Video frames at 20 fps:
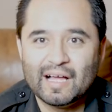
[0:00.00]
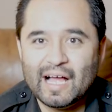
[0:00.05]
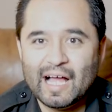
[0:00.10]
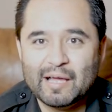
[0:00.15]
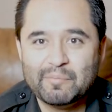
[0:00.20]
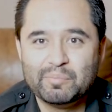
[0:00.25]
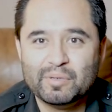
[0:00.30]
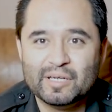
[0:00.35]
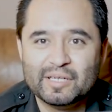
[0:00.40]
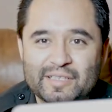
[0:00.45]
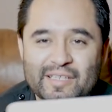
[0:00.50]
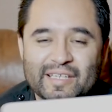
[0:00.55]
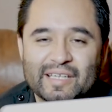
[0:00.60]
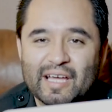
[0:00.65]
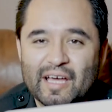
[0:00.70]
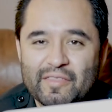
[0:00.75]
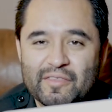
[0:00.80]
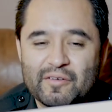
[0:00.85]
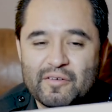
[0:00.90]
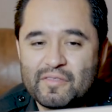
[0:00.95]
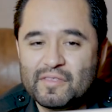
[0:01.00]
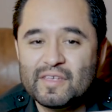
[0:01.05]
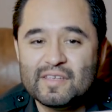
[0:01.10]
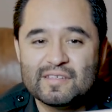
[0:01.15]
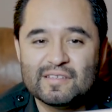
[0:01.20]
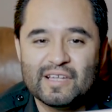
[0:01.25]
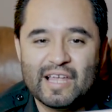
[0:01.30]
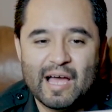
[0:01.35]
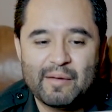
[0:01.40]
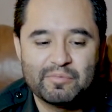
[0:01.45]
I put together
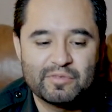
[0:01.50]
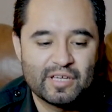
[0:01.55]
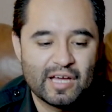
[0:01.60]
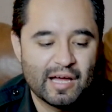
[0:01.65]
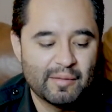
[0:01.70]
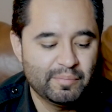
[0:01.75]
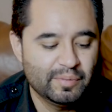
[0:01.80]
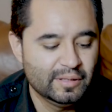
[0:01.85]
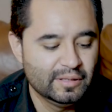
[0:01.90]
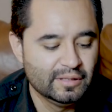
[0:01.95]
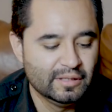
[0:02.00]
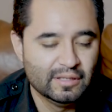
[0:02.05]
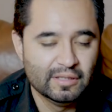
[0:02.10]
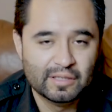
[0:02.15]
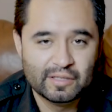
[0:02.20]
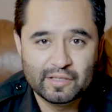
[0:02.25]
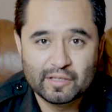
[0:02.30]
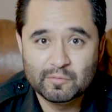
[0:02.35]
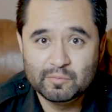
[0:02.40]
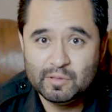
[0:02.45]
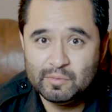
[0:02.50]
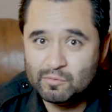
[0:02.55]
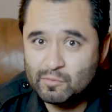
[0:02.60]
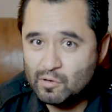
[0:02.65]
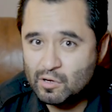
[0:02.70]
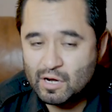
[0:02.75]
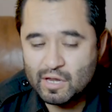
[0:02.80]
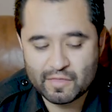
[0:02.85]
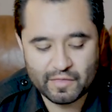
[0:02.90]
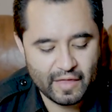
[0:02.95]
this laptop There'll be
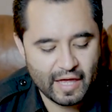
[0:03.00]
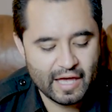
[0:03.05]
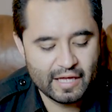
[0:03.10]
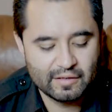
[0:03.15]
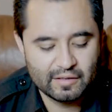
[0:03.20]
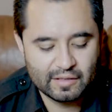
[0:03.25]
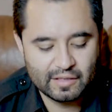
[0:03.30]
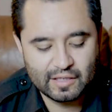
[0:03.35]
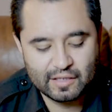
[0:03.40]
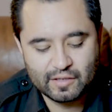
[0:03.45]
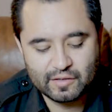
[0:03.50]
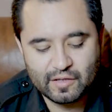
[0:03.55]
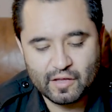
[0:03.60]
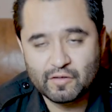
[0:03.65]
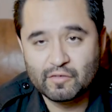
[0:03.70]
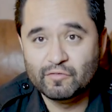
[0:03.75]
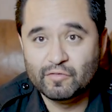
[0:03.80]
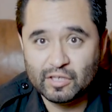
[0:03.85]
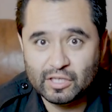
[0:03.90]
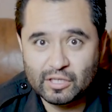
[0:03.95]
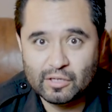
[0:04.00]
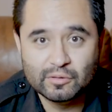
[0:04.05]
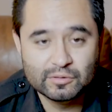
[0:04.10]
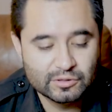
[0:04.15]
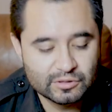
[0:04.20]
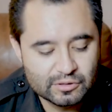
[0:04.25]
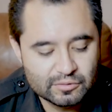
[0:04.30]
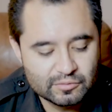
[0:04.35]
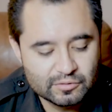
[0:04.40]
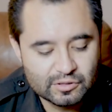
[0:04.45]
more on that in another video
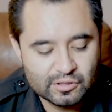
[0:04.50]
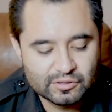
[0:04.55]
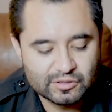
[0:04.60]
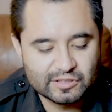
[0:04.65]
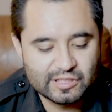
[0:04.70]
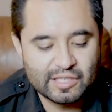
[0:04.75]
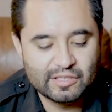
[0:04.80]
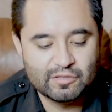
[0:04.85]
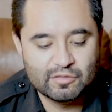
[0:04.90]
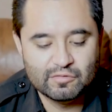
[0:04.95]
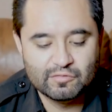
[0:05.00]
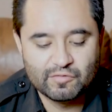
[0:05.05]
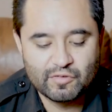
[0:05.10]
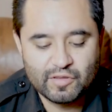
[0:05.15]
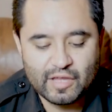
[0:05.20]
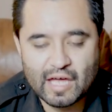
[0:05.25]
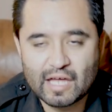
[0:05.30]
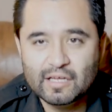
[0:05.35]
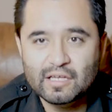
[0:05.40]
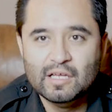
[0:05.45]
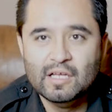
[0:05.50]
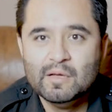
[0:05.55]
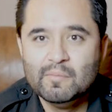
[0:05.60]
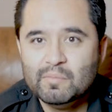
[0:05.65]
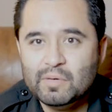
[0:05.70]
soon, so stay tuned for that.